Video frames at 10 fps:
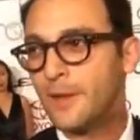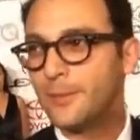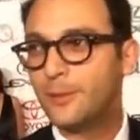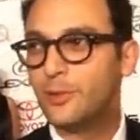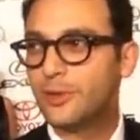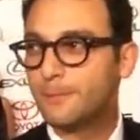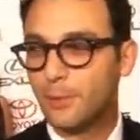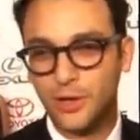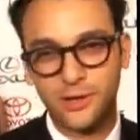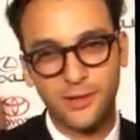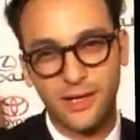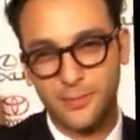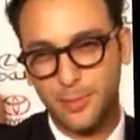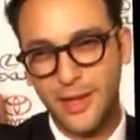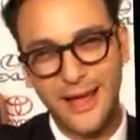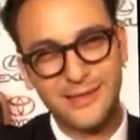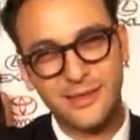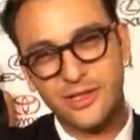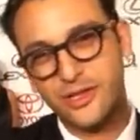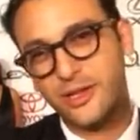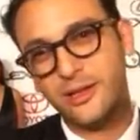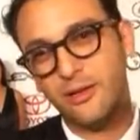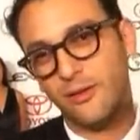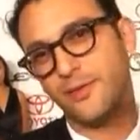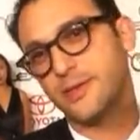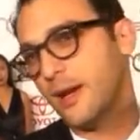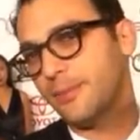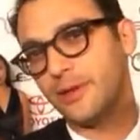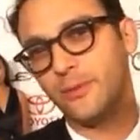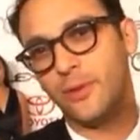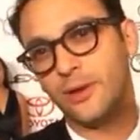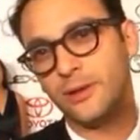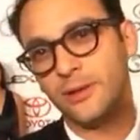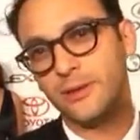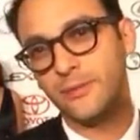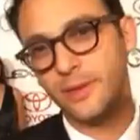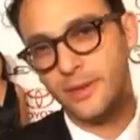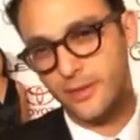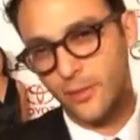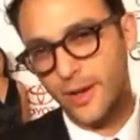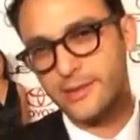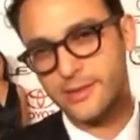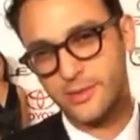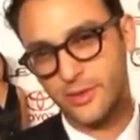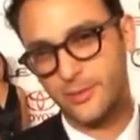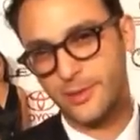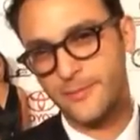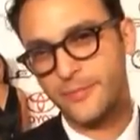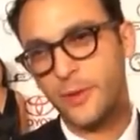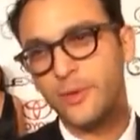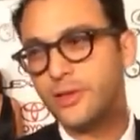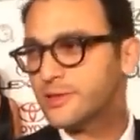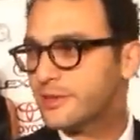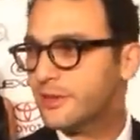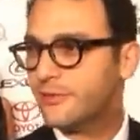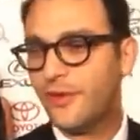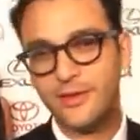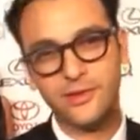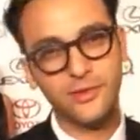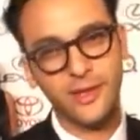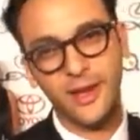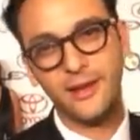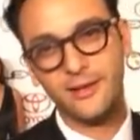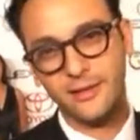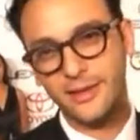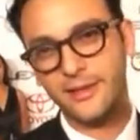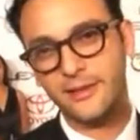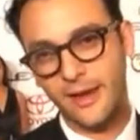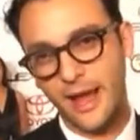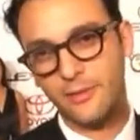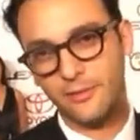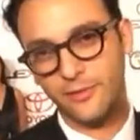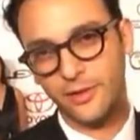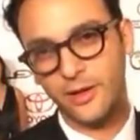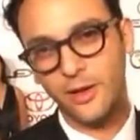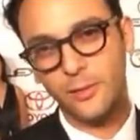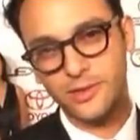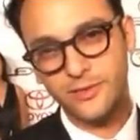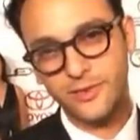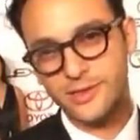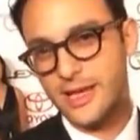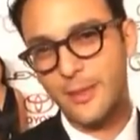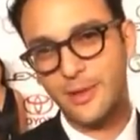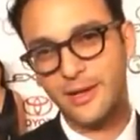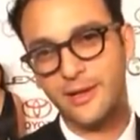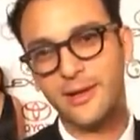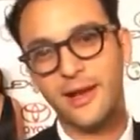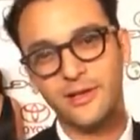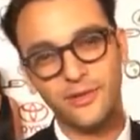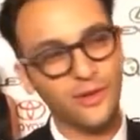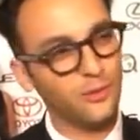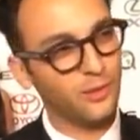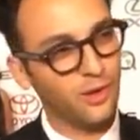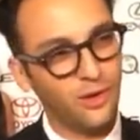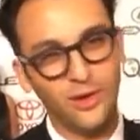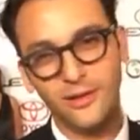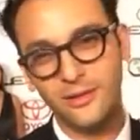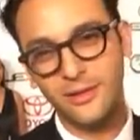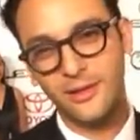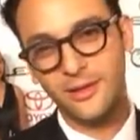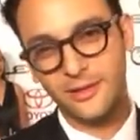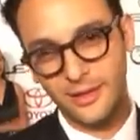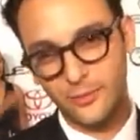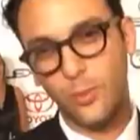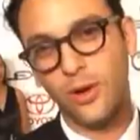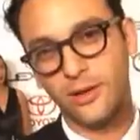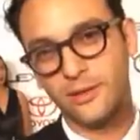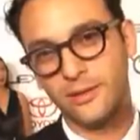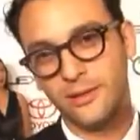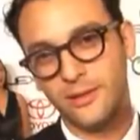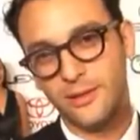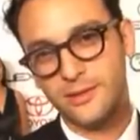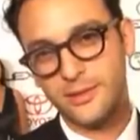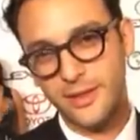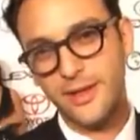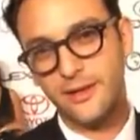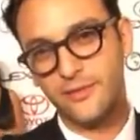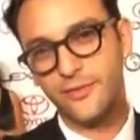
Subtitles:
people who could burn a plastic sheen off the top of their water. It's really quite disturbing. When you consider the fact that you can't clean an aquifer, once you've contaminated it, and you know that we all need water to live,